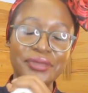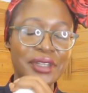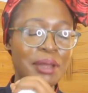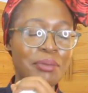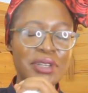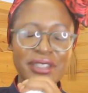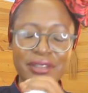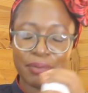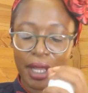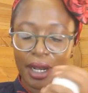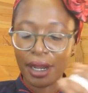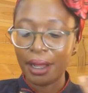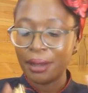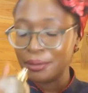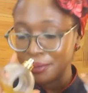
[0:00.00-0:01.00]
Let me smell
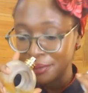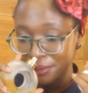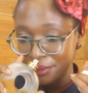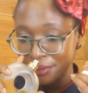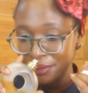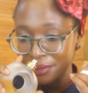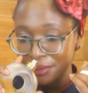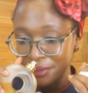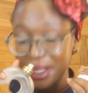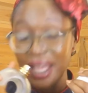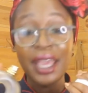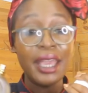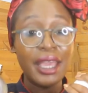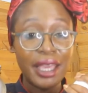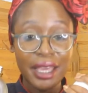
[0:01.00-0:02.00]
her.
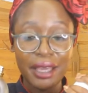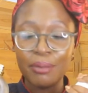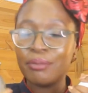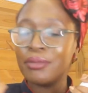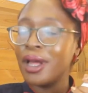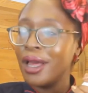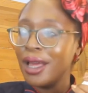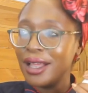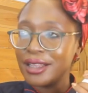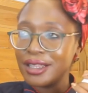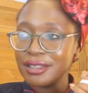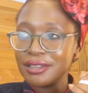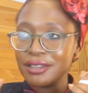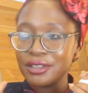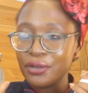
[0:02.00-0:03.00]
Him.
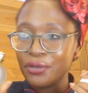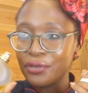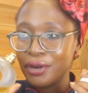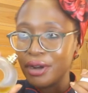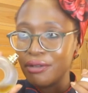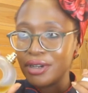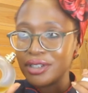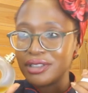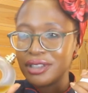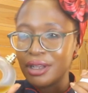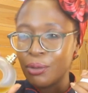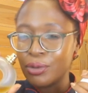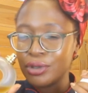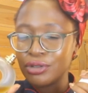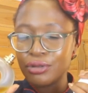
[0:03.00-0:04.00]
This is a fragrance
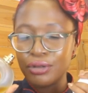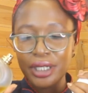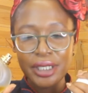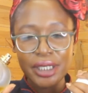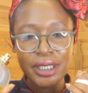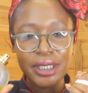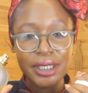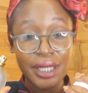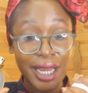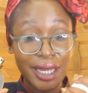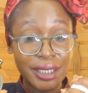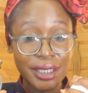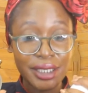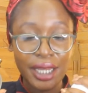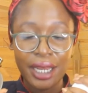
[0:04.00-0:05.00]
that was created in
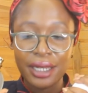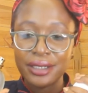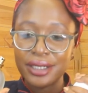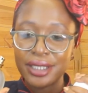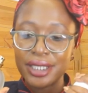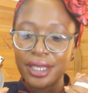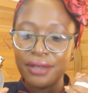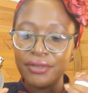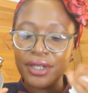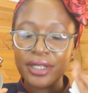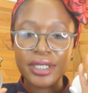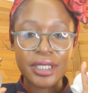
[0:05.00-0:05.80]
1987.